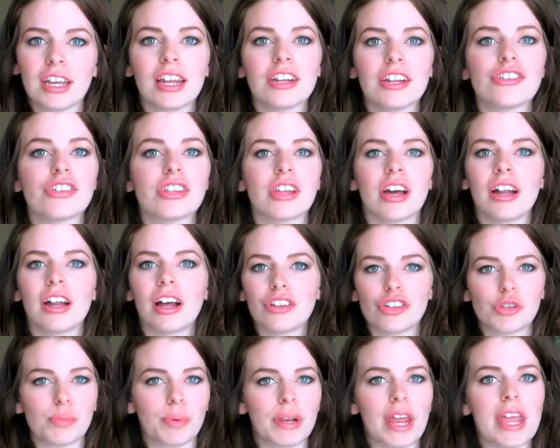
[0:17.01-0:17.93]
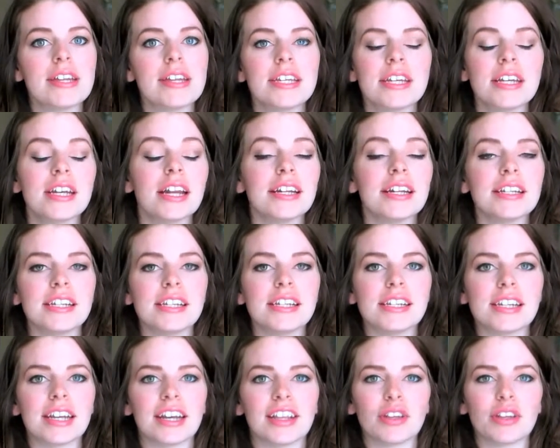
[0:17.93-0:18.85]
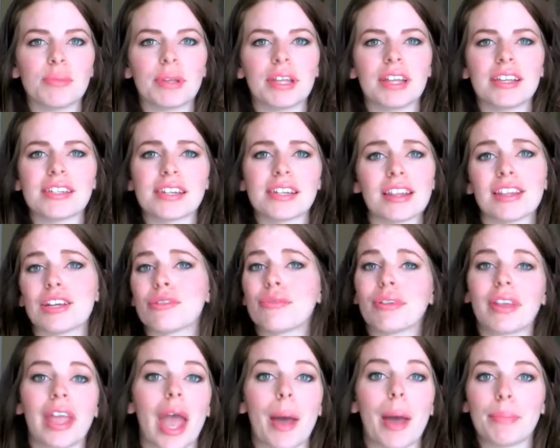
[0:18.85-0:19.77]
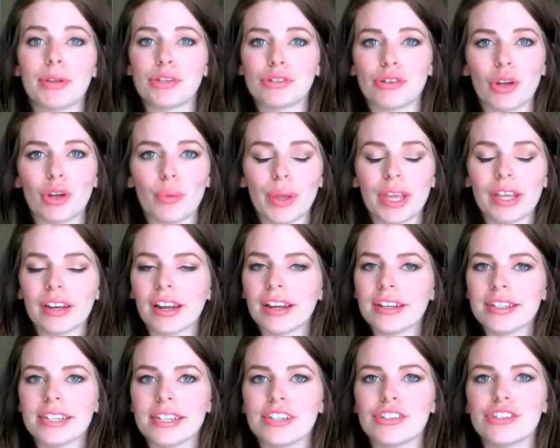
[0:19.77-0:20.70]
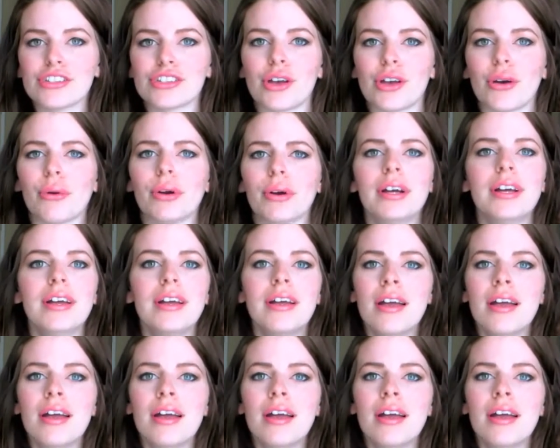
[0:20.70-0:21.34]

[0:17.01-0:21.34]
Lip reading: and I just thought I'll just put 18 and 19 together because nothing really happened during week 19, so